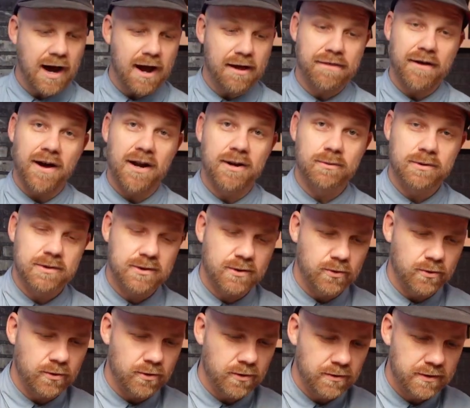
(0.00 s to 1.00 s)
I thought it was
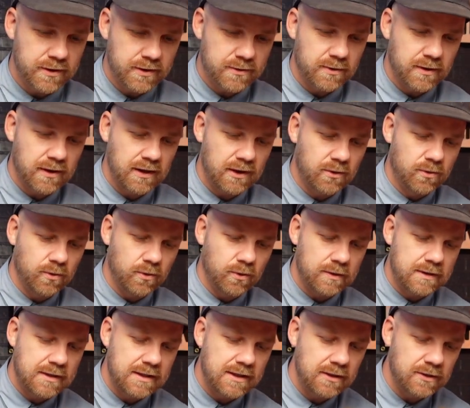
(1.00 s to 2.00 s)
cool, this really
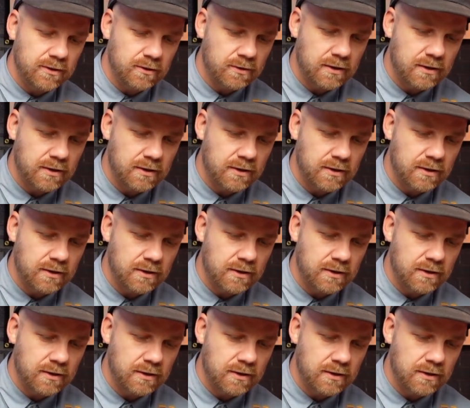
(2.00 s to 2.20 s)
cool teal